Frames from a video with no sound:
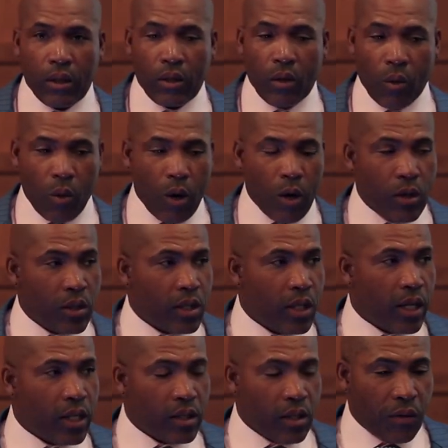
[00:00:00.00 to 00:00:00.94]
The word
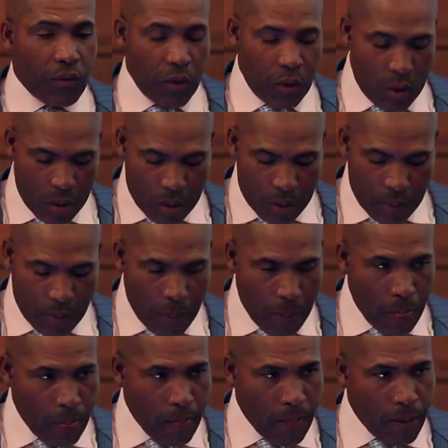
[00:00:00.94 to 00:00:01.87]
says if you
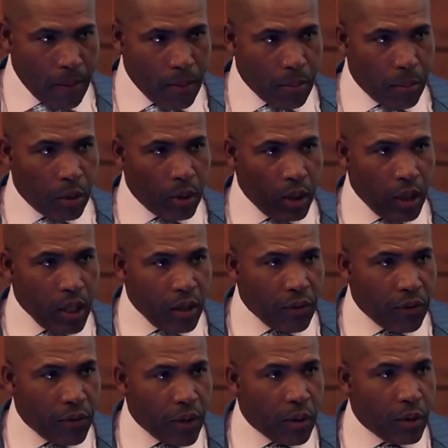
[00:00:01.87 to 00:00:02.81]

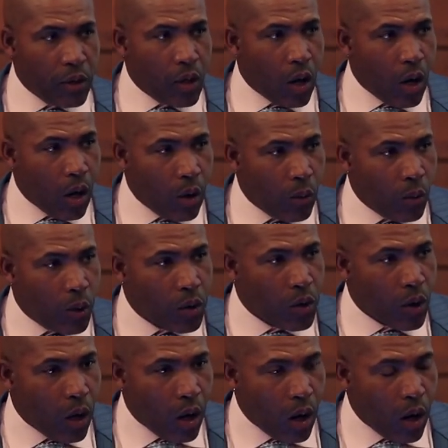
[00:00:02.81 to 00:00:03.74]
believe in your,
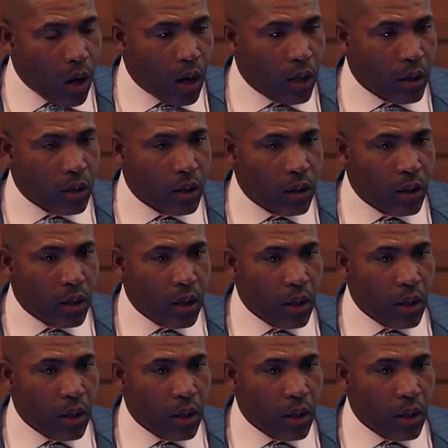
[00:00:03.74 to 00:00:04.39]
with your heart